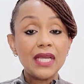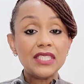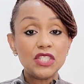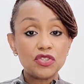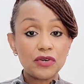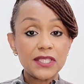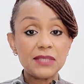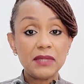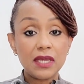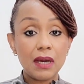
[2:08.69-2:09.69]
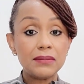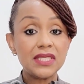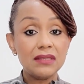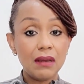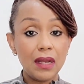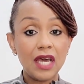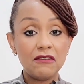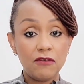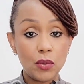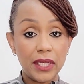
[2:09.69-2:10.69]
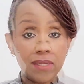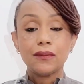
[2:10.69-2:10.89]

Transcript: the trust becomes null and void.